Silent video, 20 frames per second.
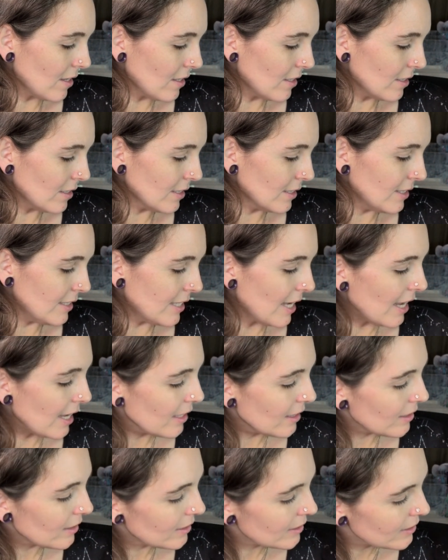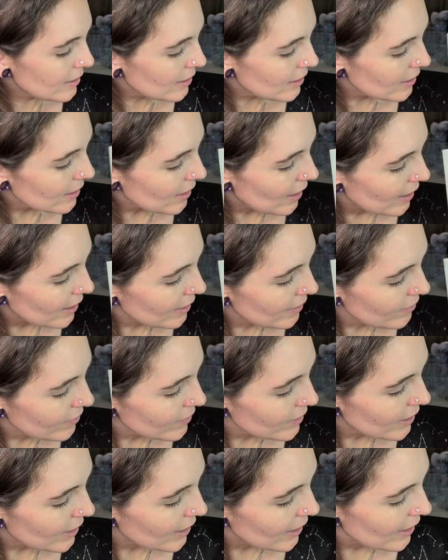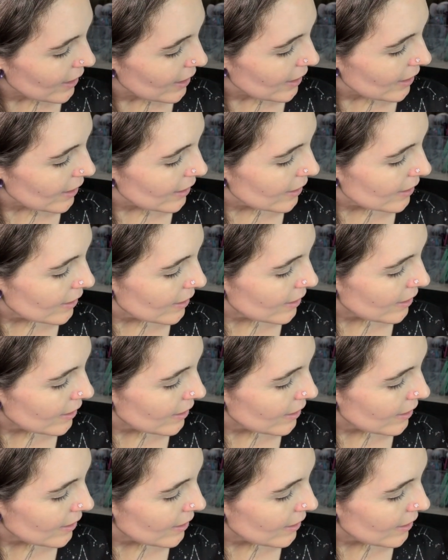All Day looks kind of like